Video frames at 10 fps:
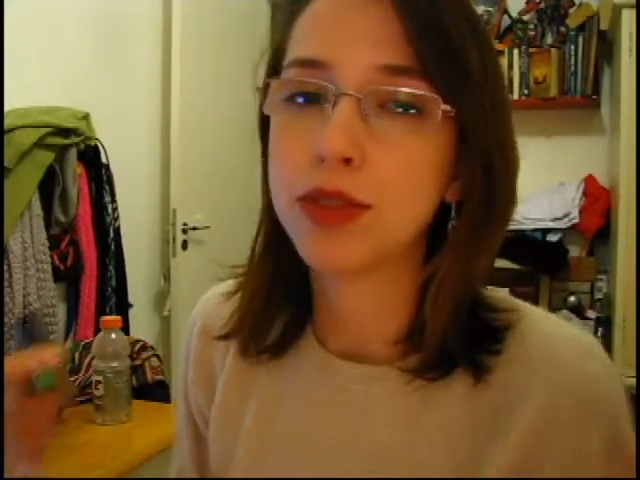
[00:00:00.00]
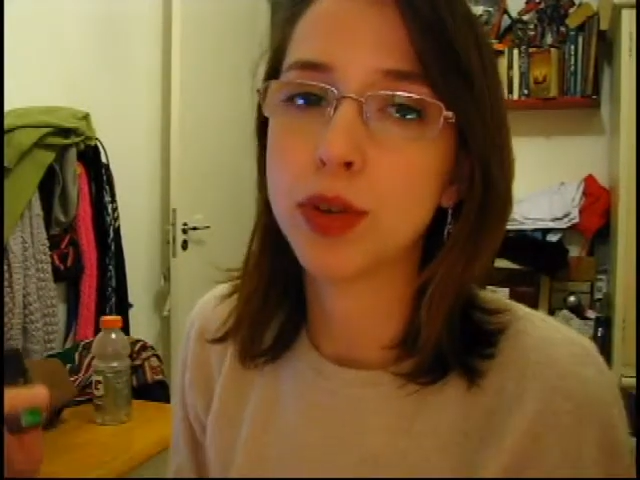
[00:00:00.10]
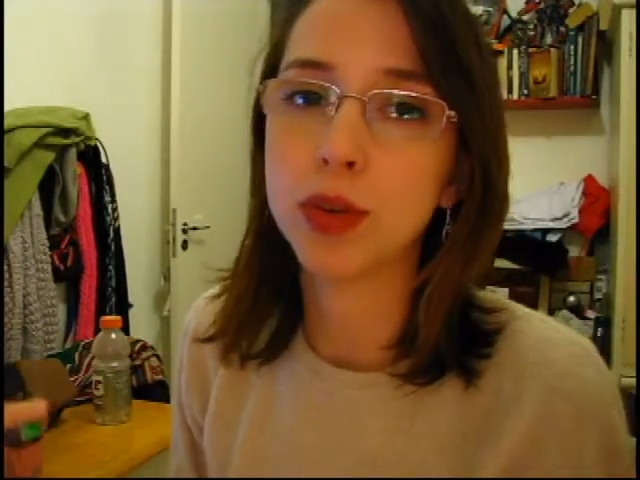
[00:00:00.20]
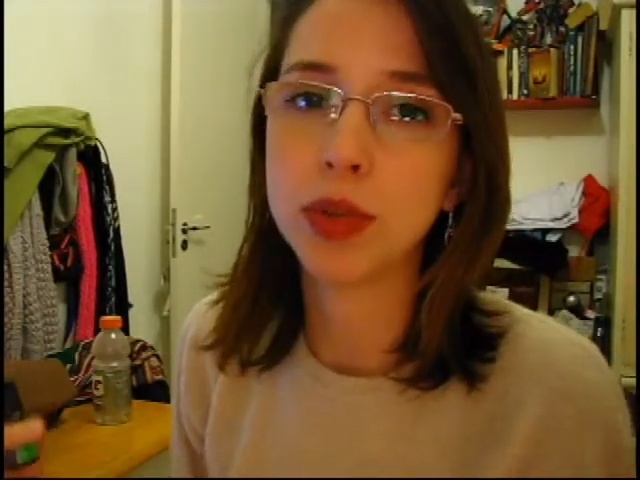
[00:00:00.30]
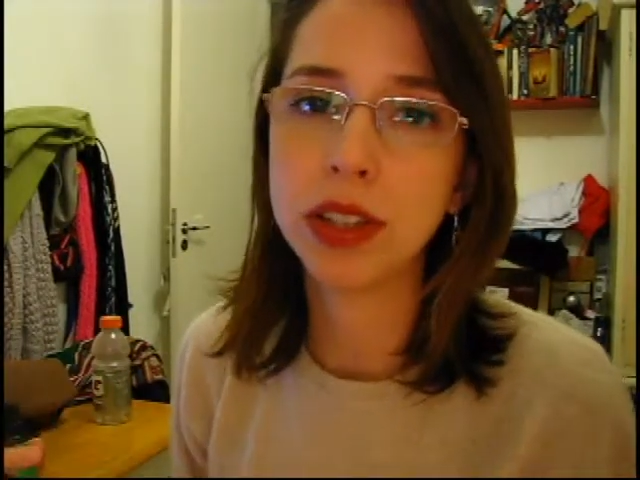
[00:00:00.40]

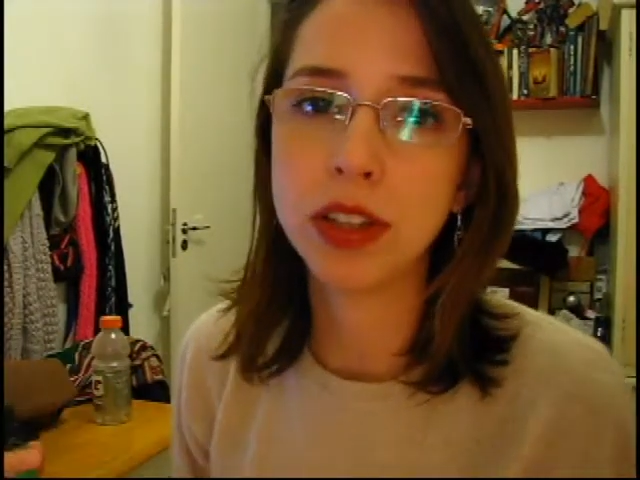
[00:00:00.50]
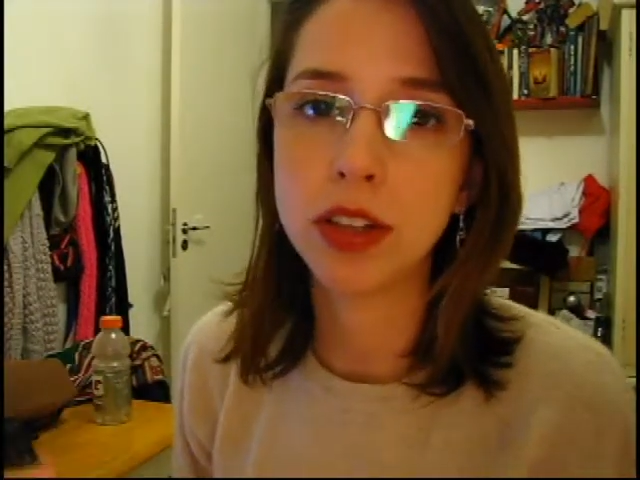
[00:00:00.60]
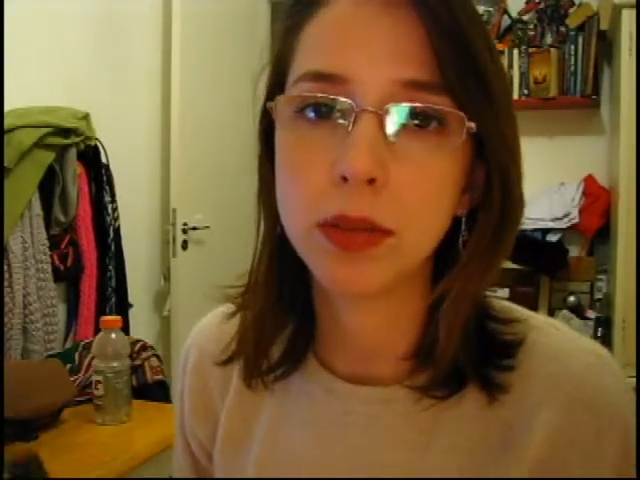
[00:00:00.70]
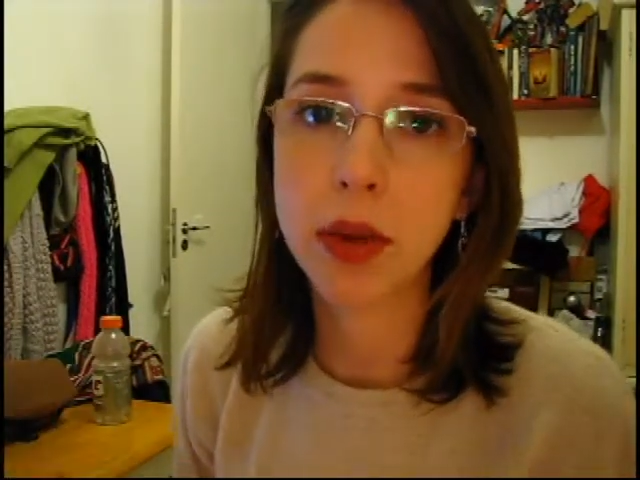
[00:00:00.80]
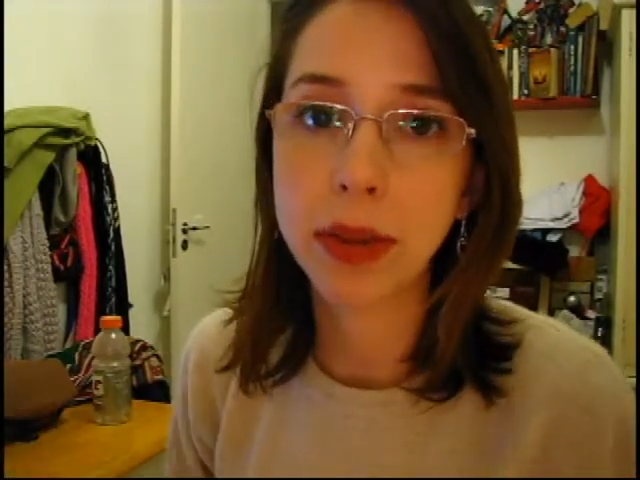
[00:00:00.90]
feel really
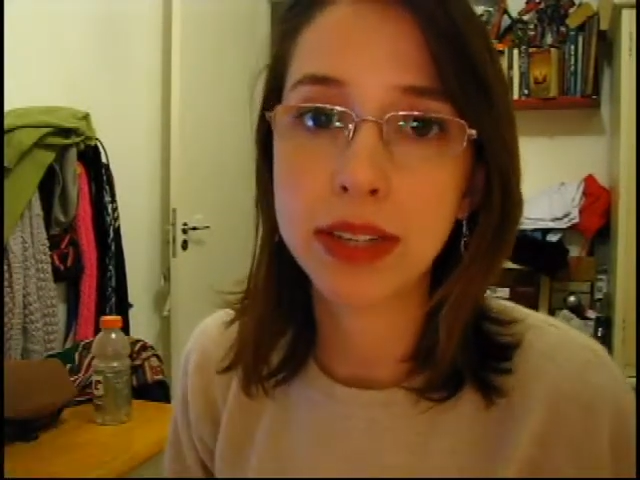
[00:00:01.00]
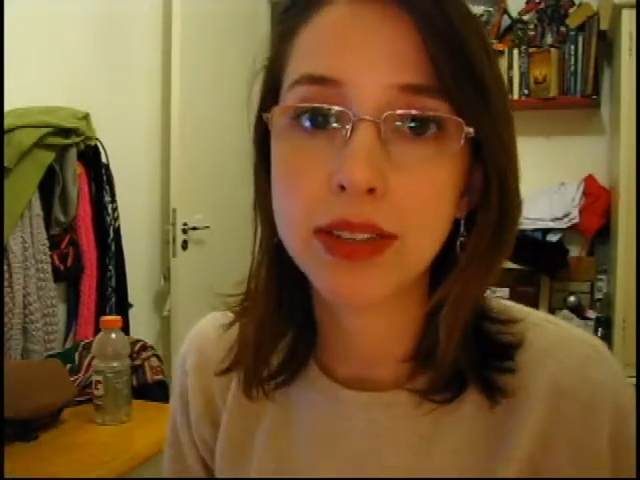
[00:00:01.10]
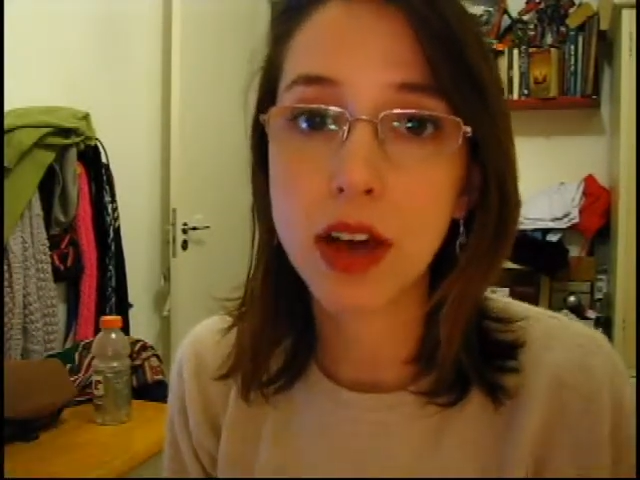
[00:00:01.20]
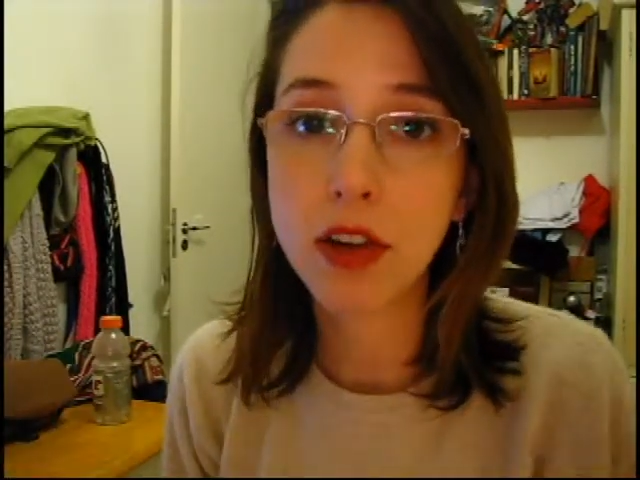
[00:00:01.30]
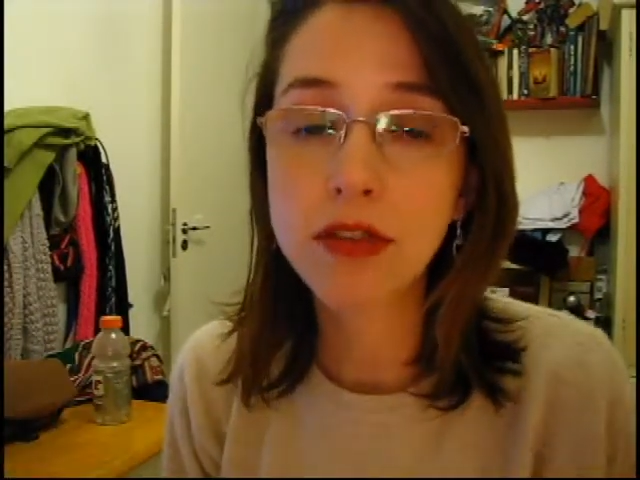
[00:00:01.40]
good about
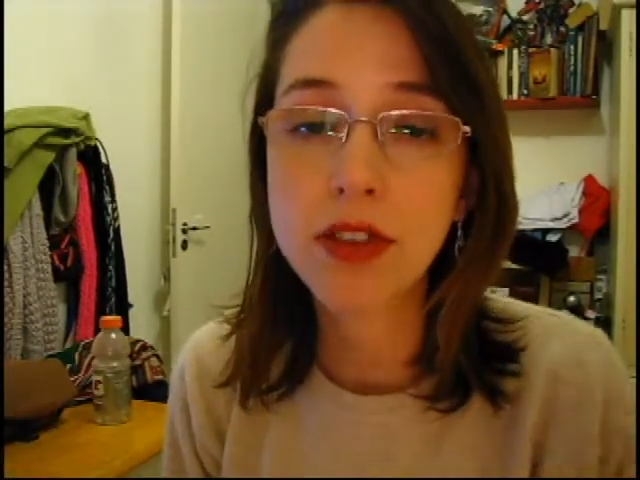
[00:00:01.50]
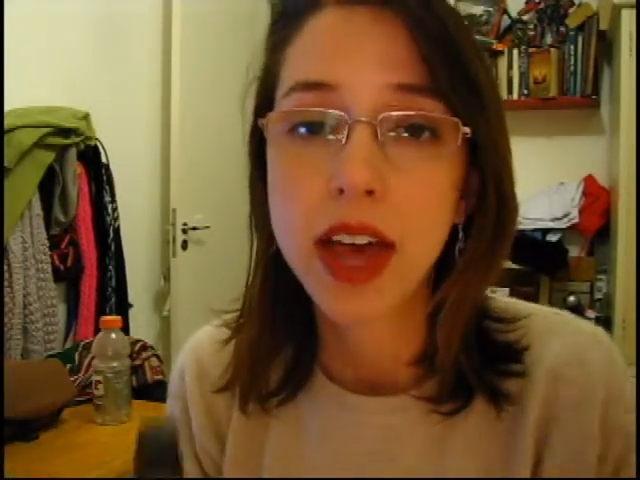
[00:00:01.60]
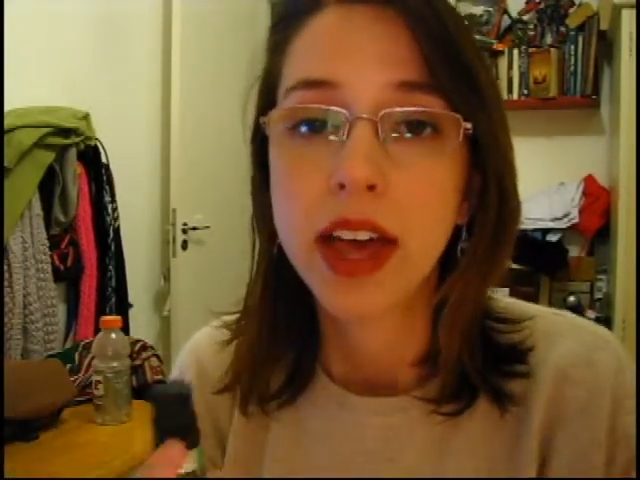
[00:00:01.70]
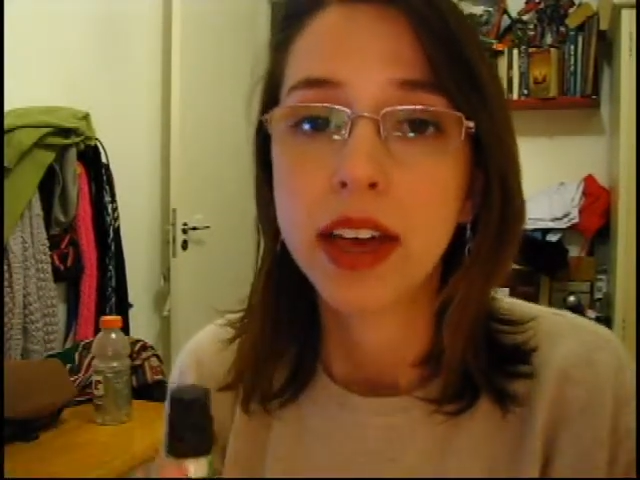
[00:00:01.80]
myself.